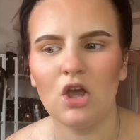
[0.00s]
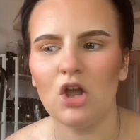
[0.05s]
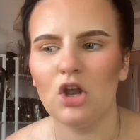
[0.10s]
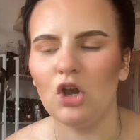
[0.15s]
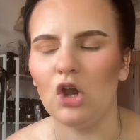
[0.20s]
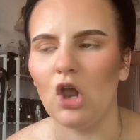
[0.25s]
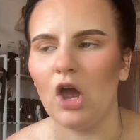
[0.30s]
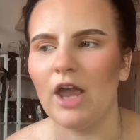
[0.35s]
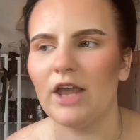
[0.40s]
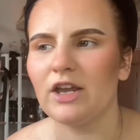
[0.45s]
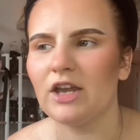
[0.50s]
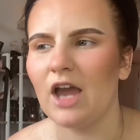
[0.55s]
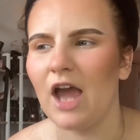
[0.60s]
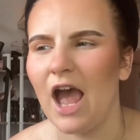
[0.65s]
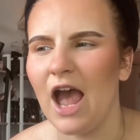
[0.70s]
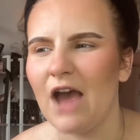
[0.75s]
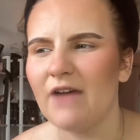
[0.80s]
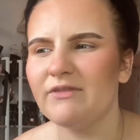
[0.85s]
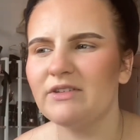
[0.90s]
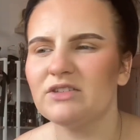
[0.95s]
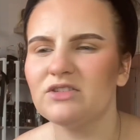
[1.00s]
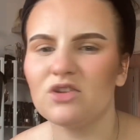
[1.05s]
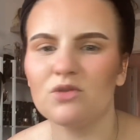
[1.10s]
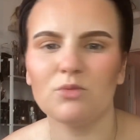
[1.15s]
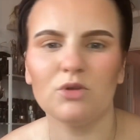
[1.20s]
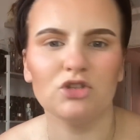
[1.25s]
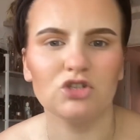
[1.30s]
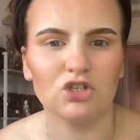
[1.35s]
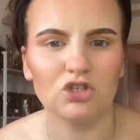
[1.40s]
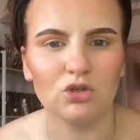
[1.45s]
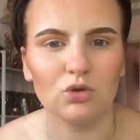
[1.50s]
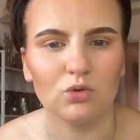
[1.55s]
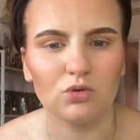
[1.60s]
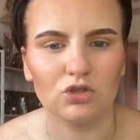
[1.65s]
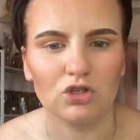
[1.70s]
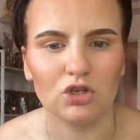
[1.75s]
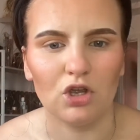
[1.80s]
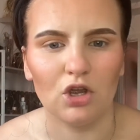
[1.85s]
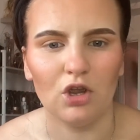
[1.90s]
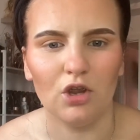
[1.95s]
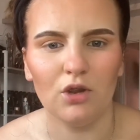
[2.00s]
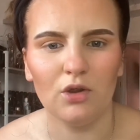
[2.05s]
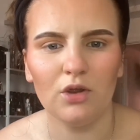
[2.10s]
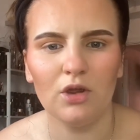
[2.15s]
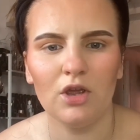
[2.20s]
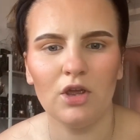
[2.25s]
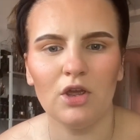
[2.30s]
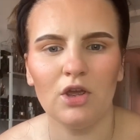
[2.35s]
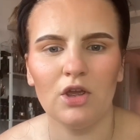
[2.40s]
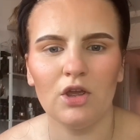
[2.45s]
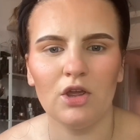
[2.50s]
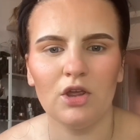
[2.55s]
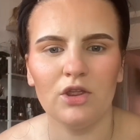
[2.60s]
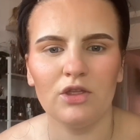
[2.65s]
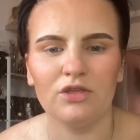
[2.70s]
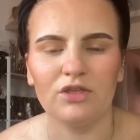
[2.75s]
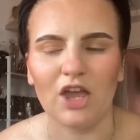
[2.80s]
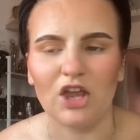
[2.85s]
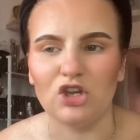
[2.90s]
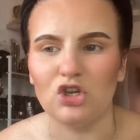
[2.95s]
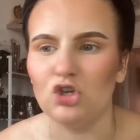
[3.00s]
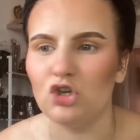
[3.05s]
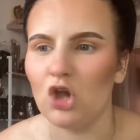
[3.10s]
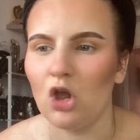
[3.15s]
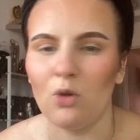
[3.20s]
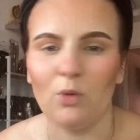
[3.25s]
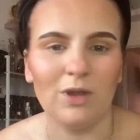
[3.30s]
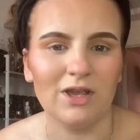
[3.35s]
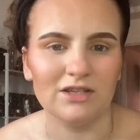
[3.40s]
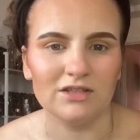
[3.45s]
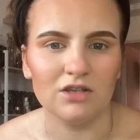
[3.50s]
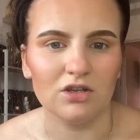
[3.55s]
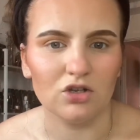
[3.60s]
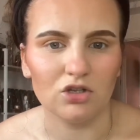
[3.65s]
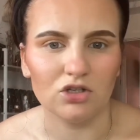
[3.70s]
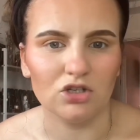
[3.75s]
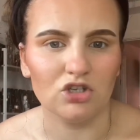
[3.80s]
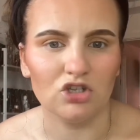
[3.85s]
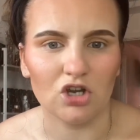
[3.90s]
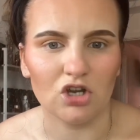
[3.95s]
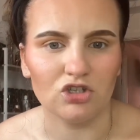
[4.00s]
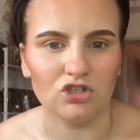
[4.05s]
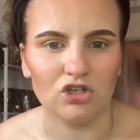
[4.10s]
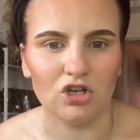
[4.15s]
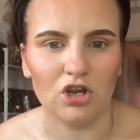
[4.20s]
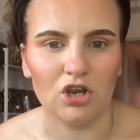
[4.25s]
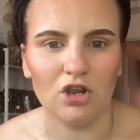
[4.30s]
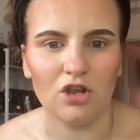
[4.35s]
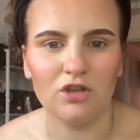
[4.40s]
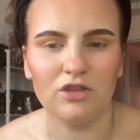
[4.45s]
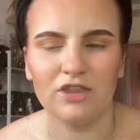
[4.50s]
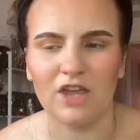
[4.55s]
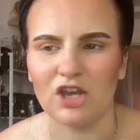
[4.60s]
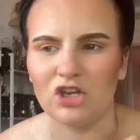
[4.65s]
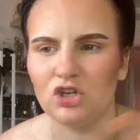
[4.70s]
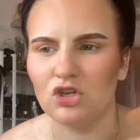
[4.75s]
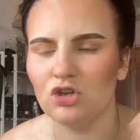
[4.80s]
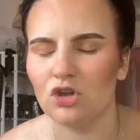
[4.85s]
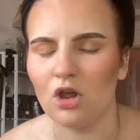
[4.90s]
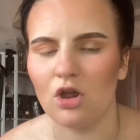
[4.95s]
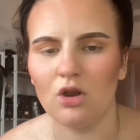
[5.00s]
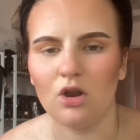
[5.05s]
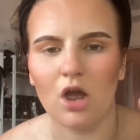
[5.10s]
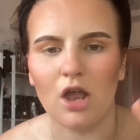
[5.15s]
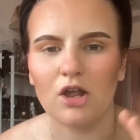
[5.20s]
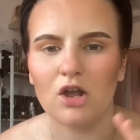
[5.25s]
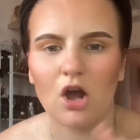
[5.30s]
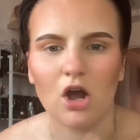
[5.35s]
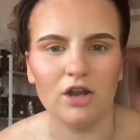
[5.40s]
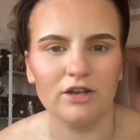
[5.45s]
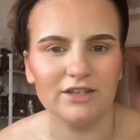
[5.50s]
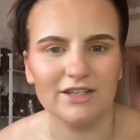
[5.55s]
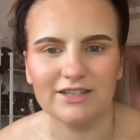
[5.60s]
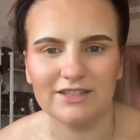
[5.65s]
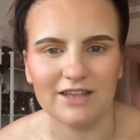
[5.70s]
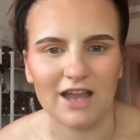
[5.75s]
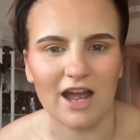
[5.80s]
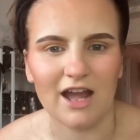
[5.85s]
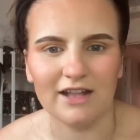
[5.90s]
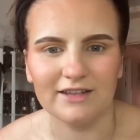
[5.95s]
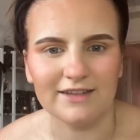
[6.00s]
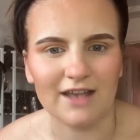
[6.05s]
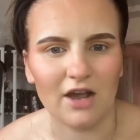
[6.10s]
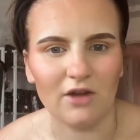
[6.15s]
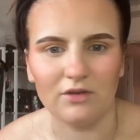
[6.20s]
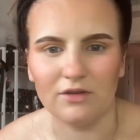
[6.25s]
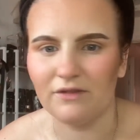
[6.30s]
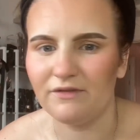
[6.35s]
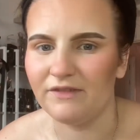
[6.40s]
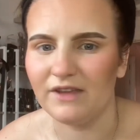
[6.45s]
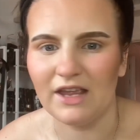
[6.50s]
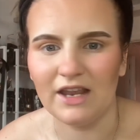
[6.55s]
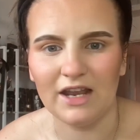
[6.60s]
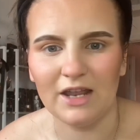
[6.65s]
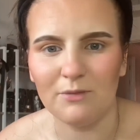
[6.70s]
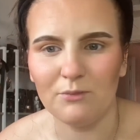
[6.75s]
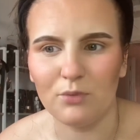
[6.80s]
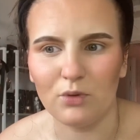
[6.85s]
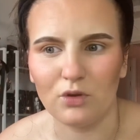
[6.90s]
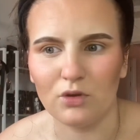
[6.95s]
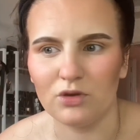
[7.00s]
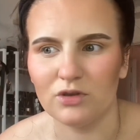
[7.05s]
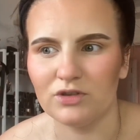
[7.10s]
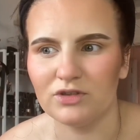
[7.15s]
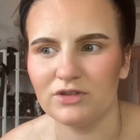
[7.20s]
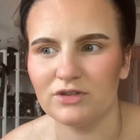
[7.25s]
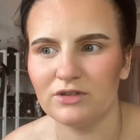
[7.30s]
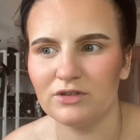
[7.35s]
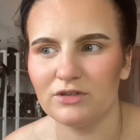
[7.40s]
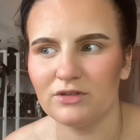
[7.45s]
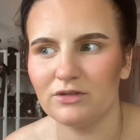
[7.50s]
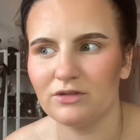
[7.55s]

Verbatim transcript: Like, having someone to talk to that you know isn't going to judge you, that you know like understands how you're feeling because